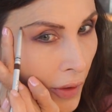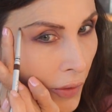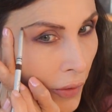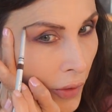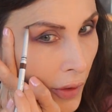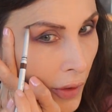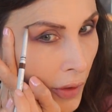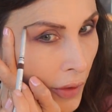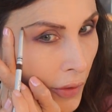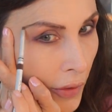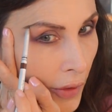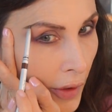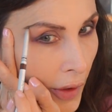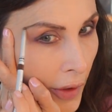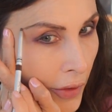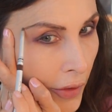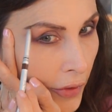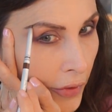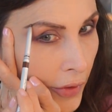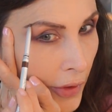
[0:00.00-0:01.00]
We're
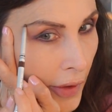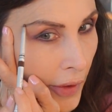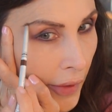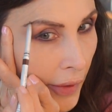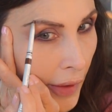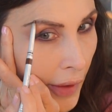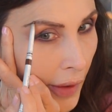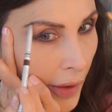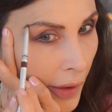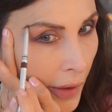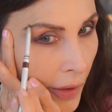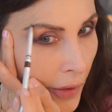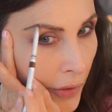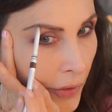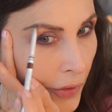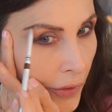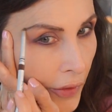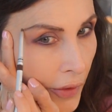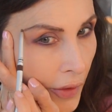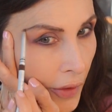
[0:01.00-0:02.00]
at the front of the
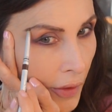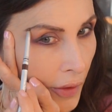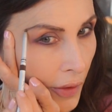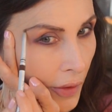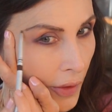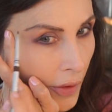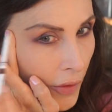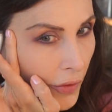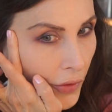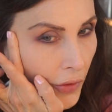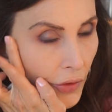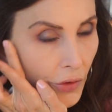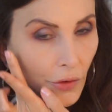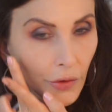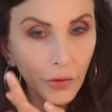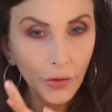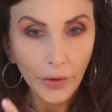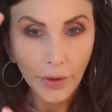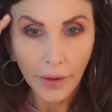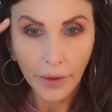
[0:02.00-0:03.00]
house, on the
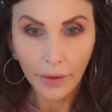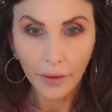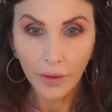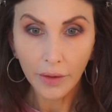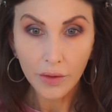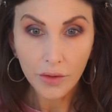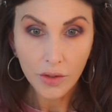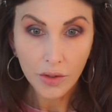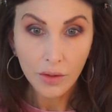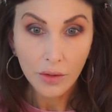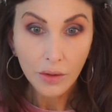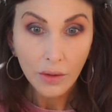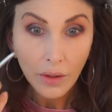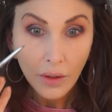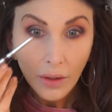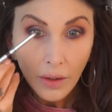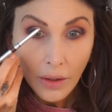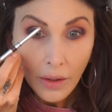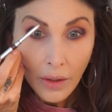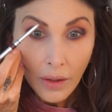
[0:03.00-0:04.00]
street, and it's
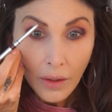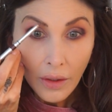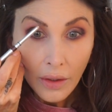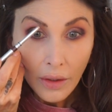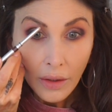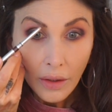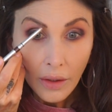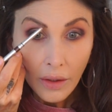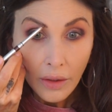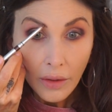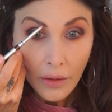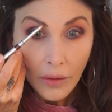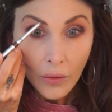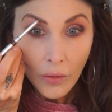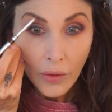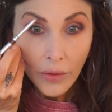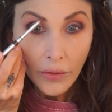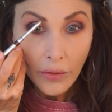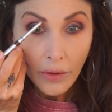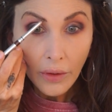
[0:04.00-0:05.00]
kind of
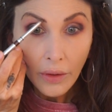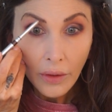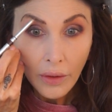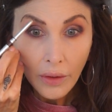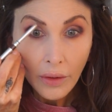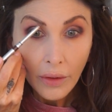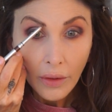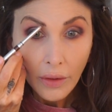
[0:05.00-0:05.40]
noisy.